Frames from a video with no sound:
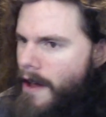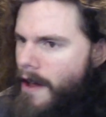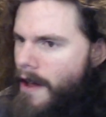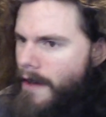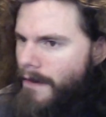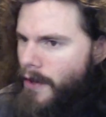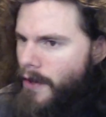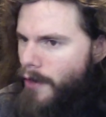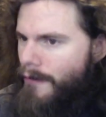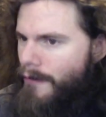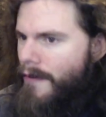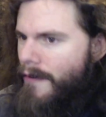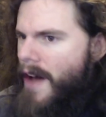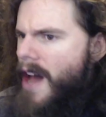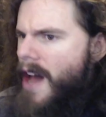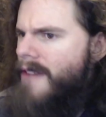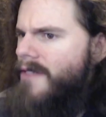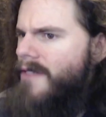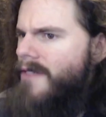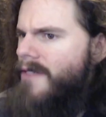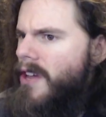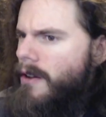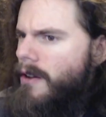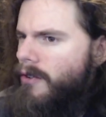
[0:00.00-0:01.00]
For the 5
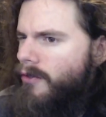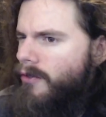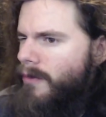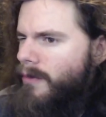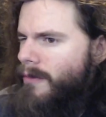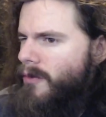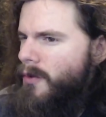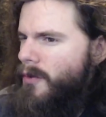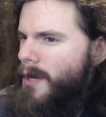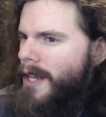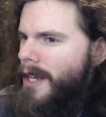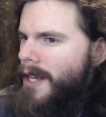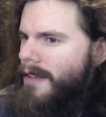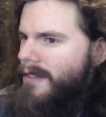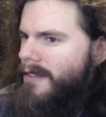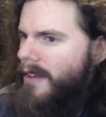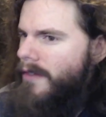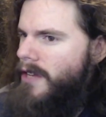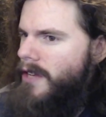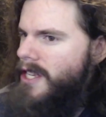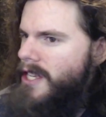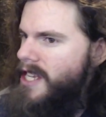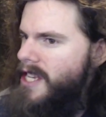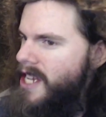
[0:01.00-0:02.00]
years from
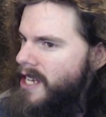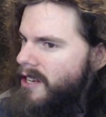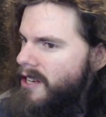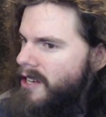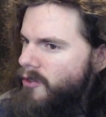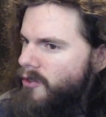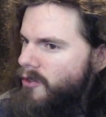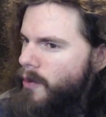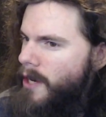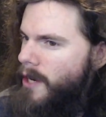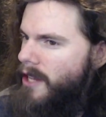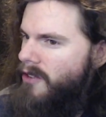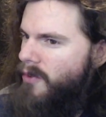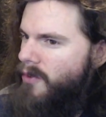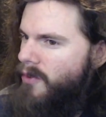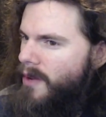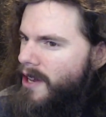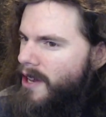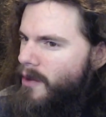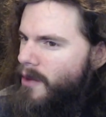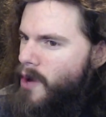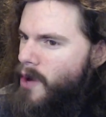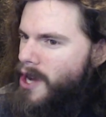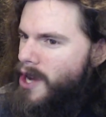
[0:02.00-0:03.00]
2017 to
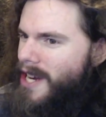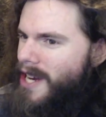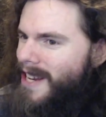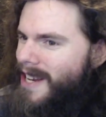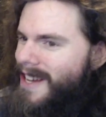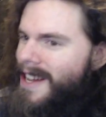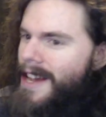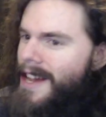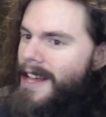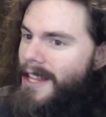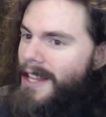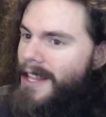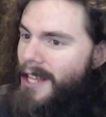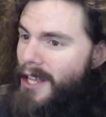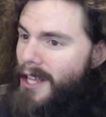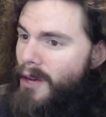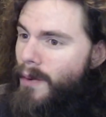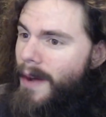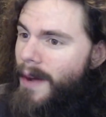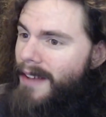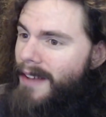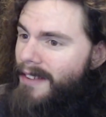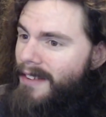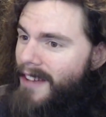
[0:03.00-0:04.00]
2021, the
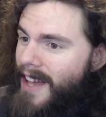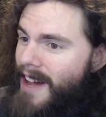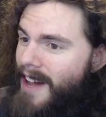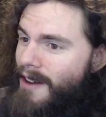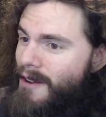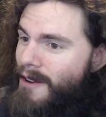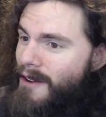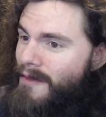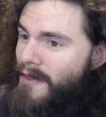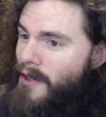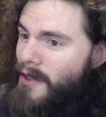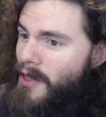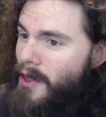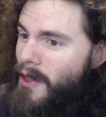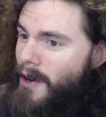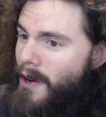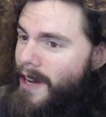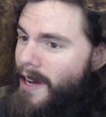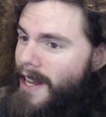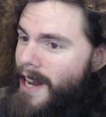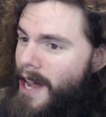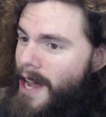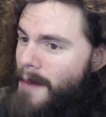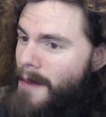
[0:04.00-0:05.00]
U.S. accounted for
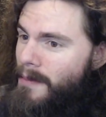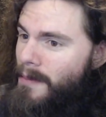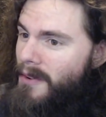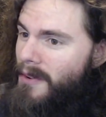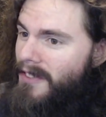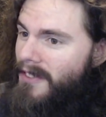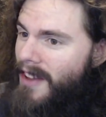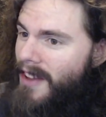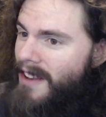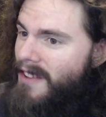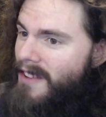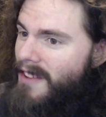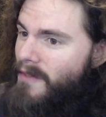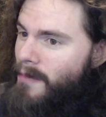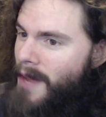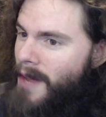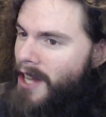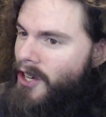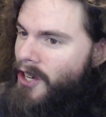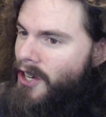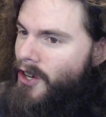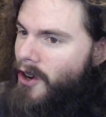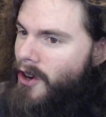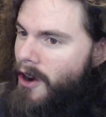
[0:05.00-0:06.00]
39% of
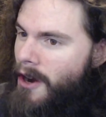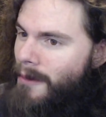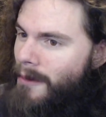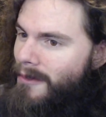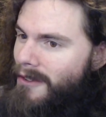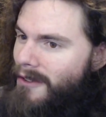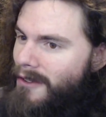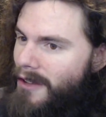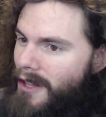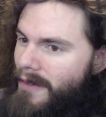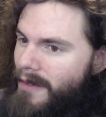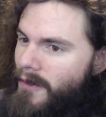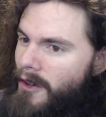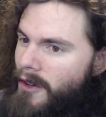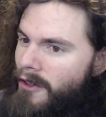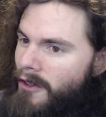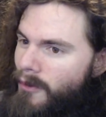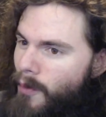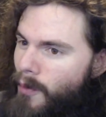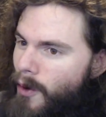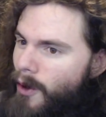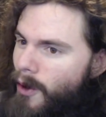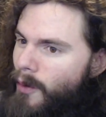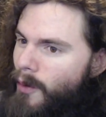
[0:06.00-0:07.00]
major arms deliveries
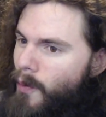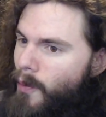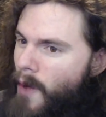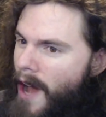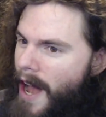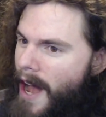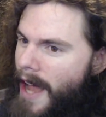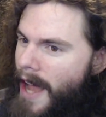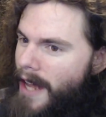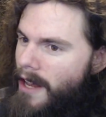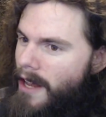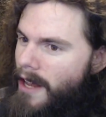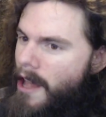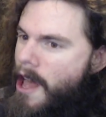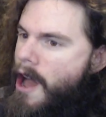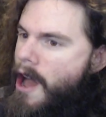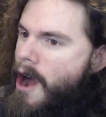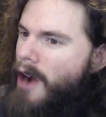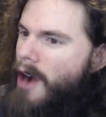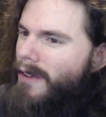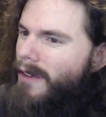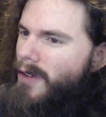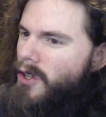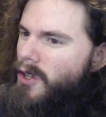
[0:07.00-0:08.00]
worldwide,
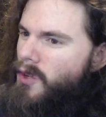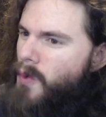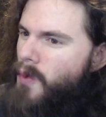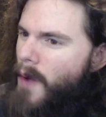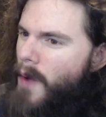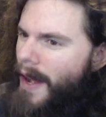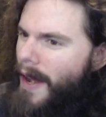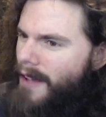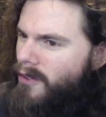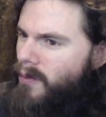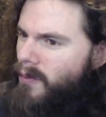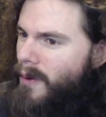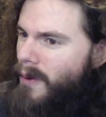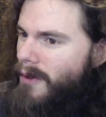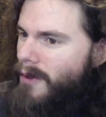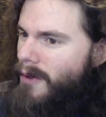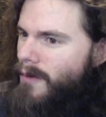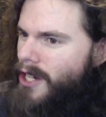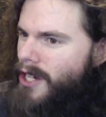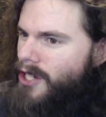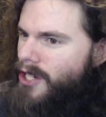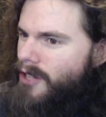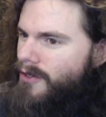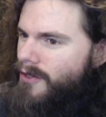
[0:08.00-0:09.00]
over twice what
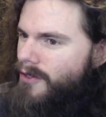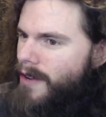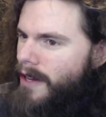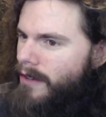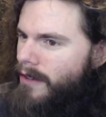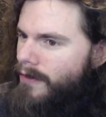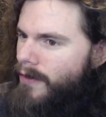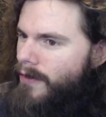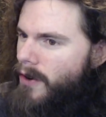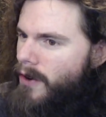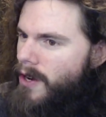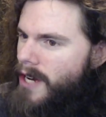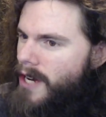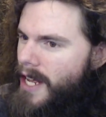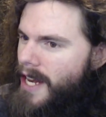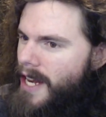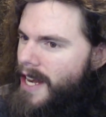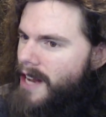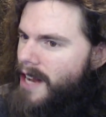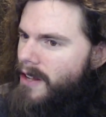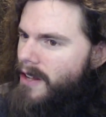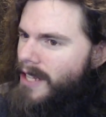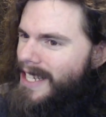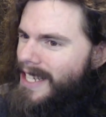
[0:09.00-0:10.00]
Russia transferred and
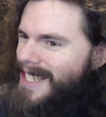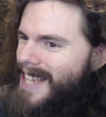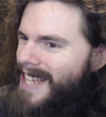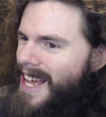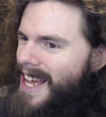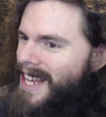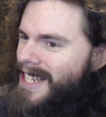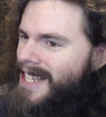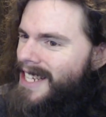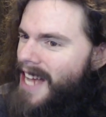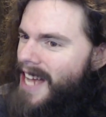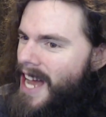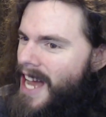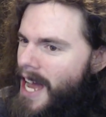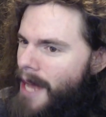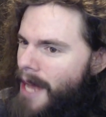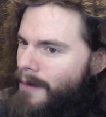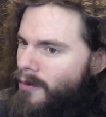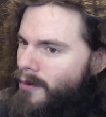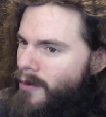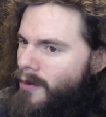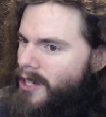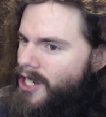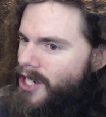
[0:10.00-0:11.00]
nearly 10
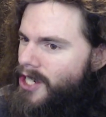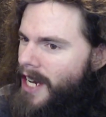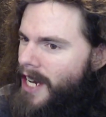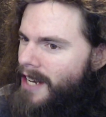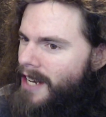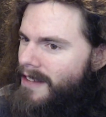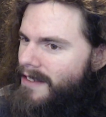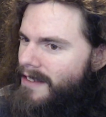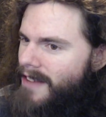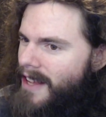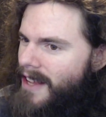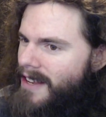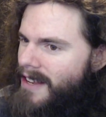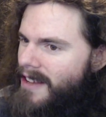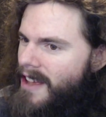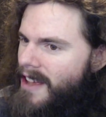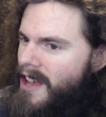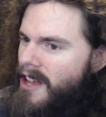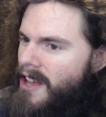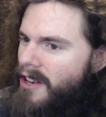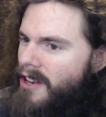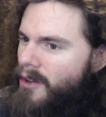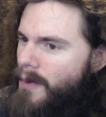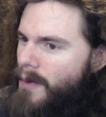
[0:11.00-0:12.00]
times what China sent
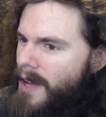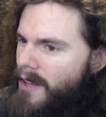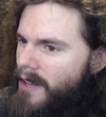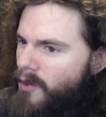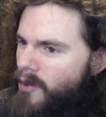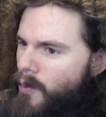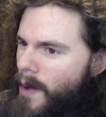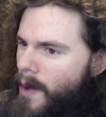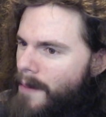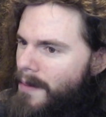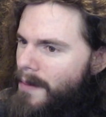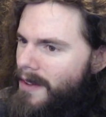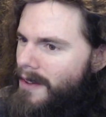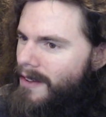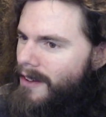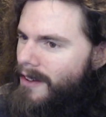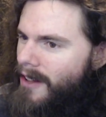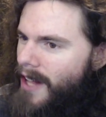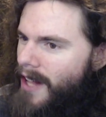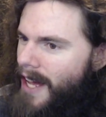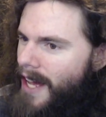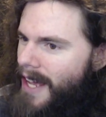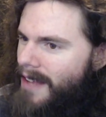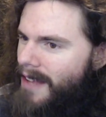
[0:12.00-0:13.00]
to its weapons
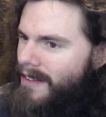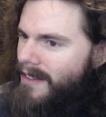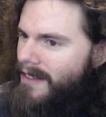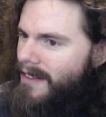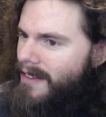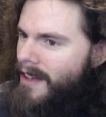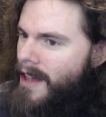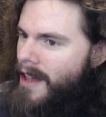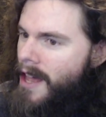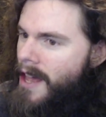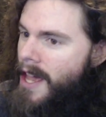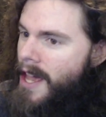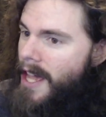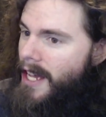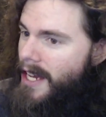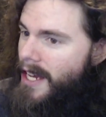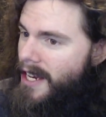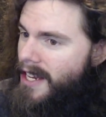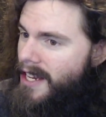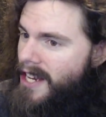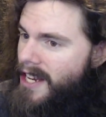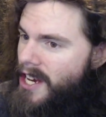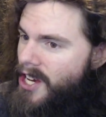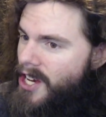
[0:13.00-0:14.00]
clients. In
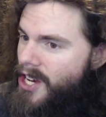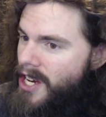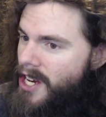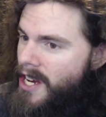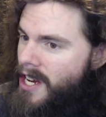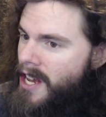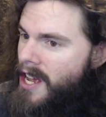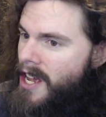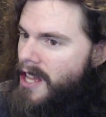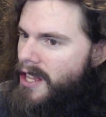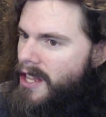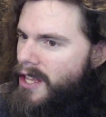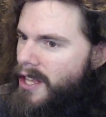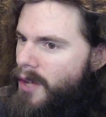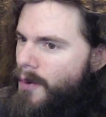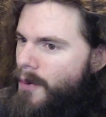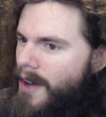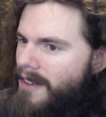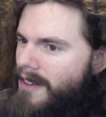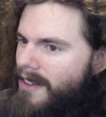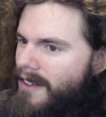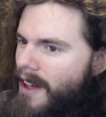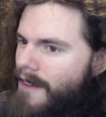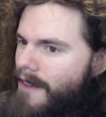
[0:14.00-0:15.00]
addition, the
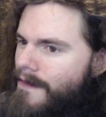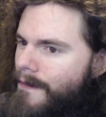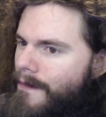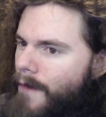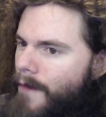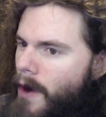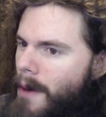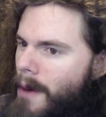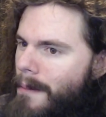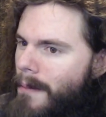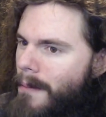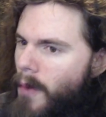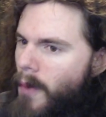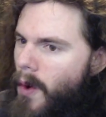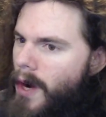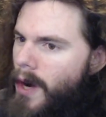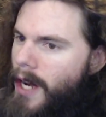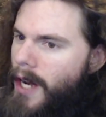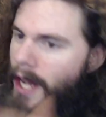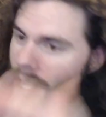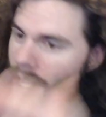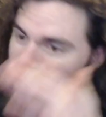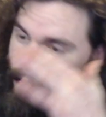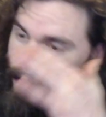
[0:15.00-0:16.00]
U.S. had far more
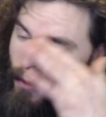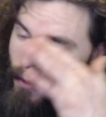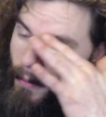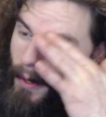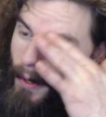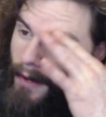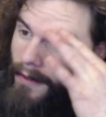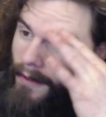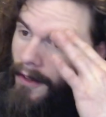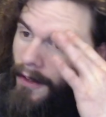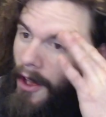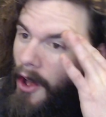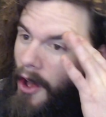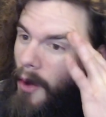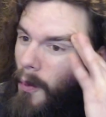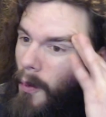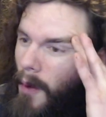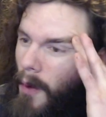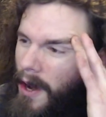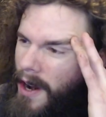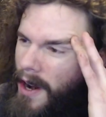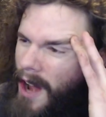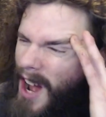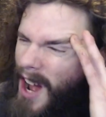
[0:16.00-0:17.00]
customers,
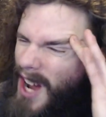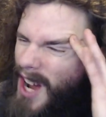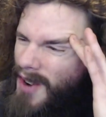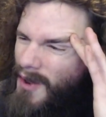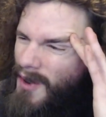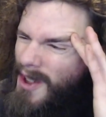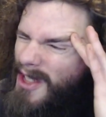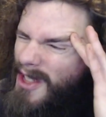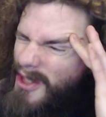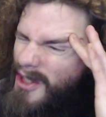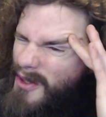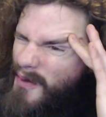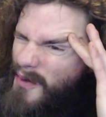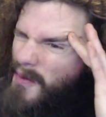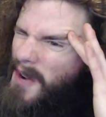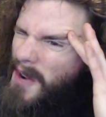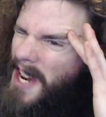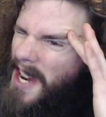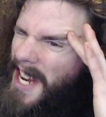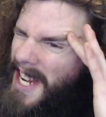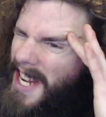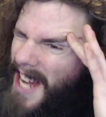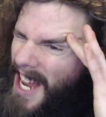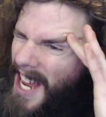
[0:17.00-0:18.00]

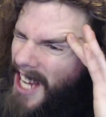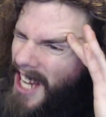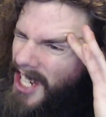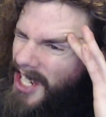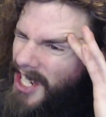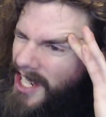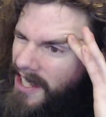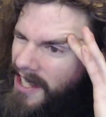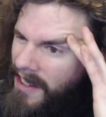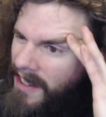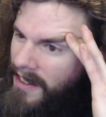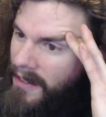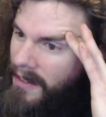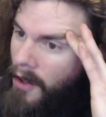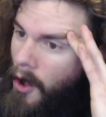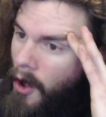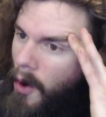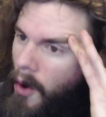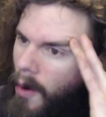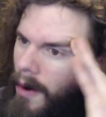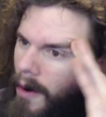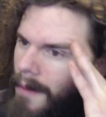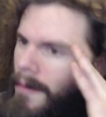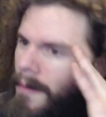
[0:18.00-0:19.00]
103 nations,
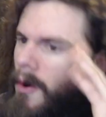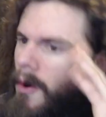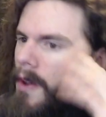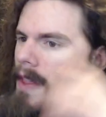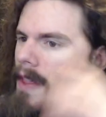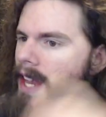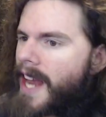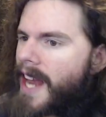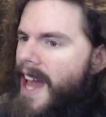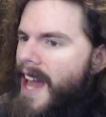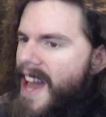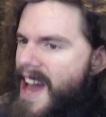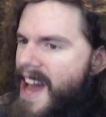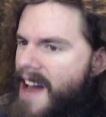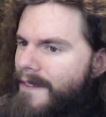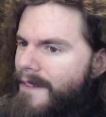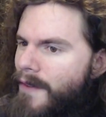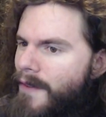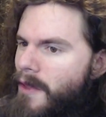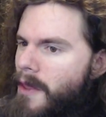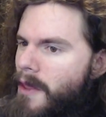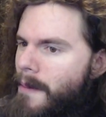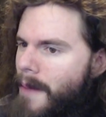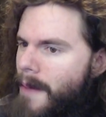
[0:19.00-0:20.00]
or more than half
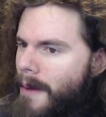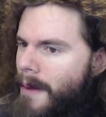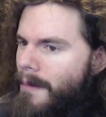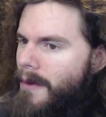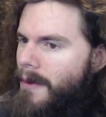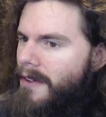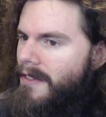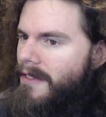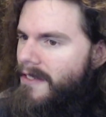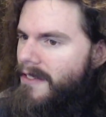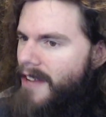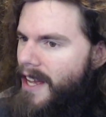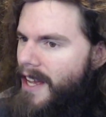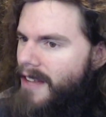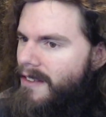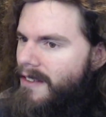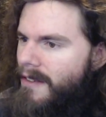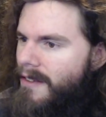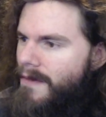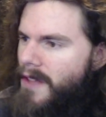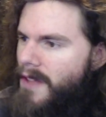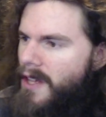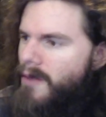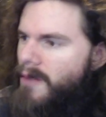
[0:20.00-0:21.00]
of the member states
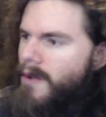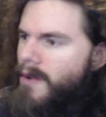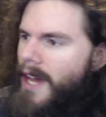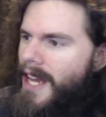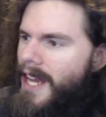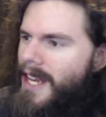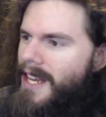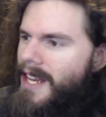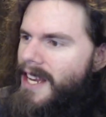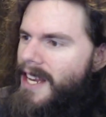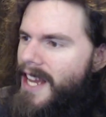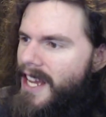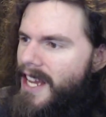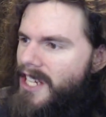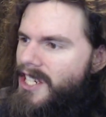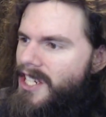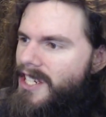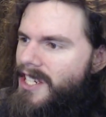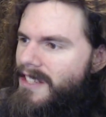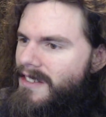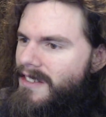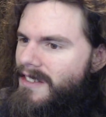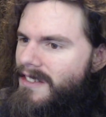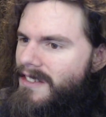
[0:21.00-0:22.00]
of the United
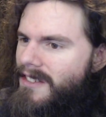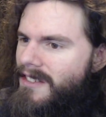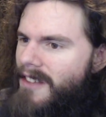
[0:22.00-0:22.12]
Nations.